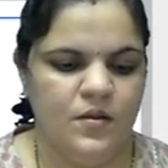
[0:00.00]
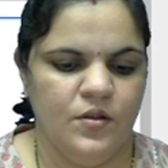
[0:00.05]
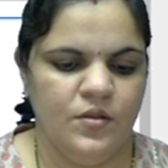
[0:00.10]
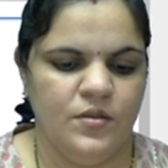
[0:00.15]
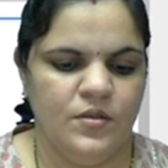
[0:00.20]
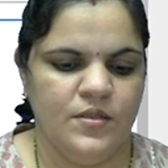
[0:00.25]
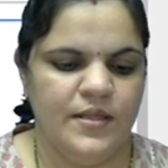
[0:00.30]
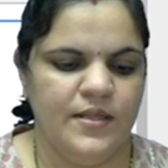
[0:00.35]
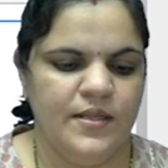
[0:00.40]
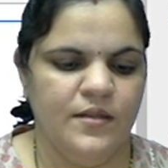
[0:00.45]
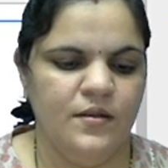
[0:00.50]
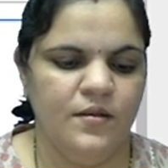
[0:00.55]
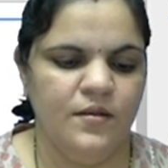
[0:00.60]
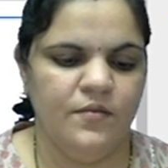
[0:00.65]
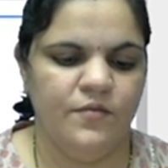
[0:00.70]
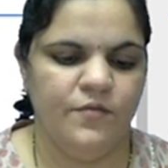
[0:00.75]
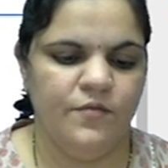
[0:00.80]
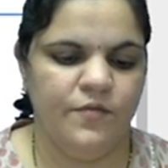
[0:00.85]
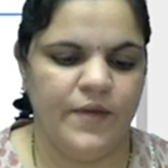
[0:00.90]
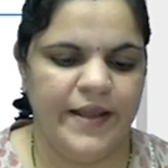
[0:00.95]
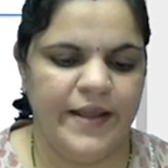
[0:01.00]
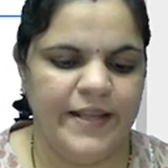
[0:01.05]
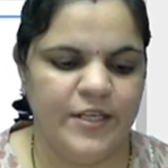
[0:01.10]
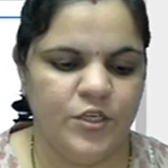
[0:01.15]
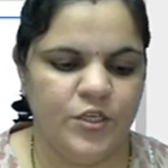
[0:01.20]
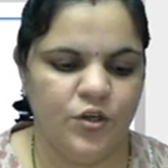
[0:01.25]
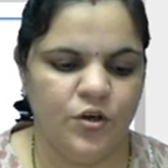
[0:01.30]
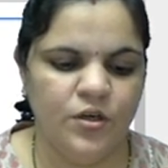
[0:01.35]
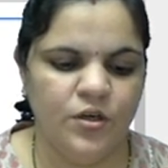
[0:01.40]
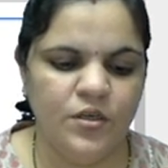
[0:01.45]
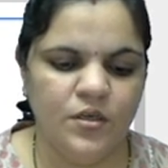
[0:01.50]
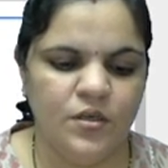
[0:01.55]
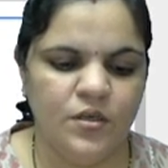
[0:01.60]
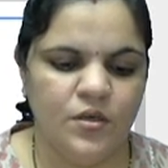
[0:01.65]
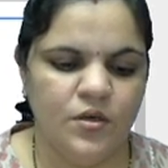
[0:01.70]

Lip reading: Then file dot